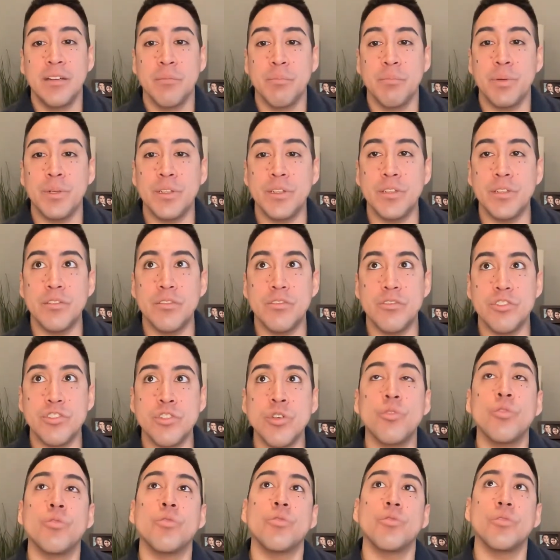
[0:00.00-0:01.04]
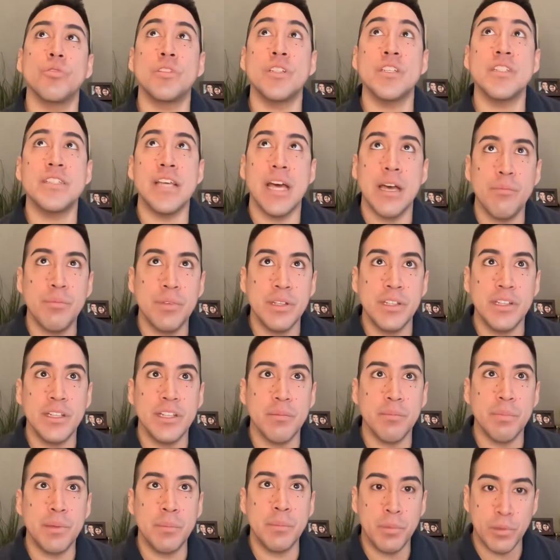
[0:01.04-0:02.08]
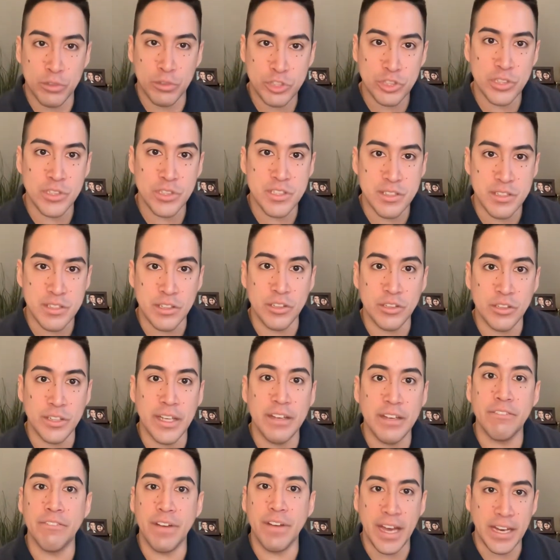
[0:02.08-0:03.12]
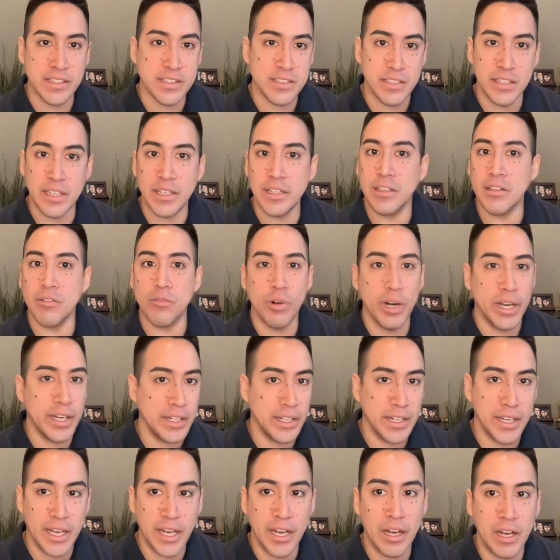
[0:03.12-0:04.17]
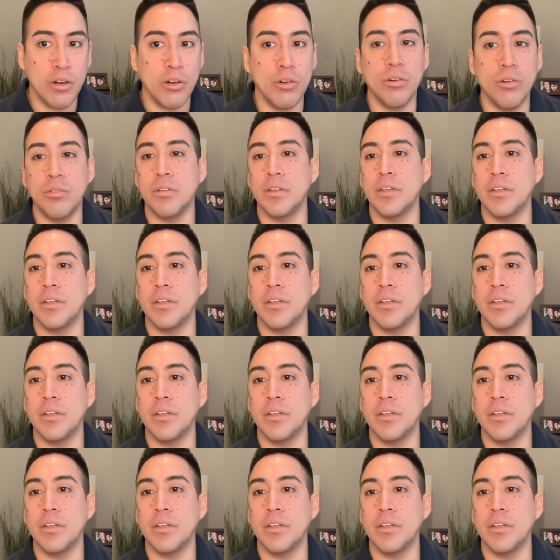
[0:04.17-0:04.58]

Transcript: But so does that mean that people should still get vaccinated right now?